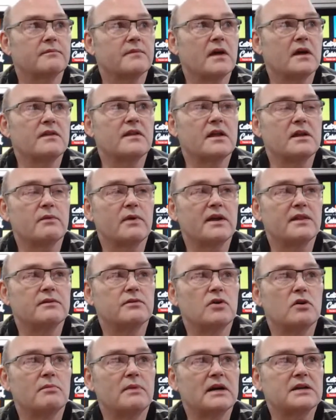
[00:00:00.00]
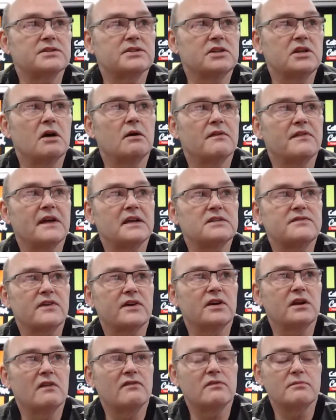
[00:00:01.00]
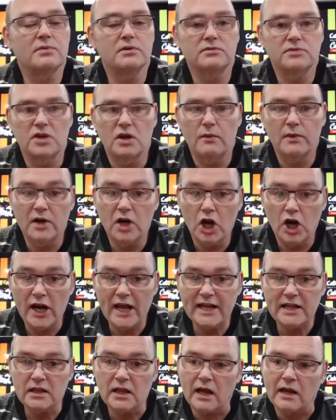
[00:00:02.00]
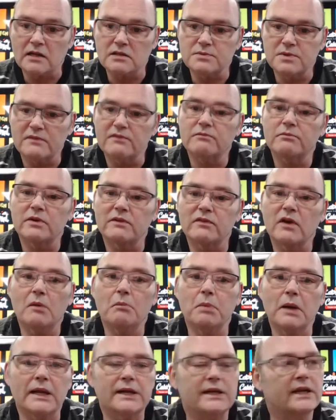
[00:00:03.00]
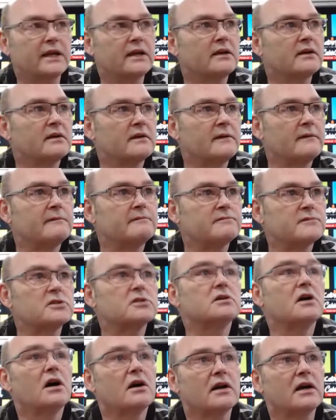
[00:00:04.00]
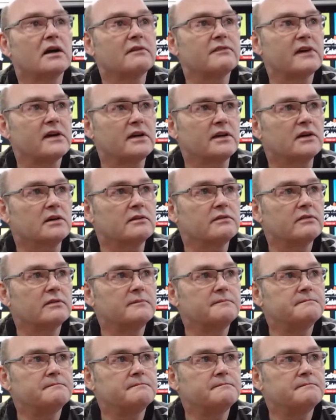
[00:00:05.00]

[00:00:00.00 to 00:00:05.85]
And anyway, they wrote back and said, oh, thanks very much, but no, we're all right, thanks. We've got plenty. All right, fair enough.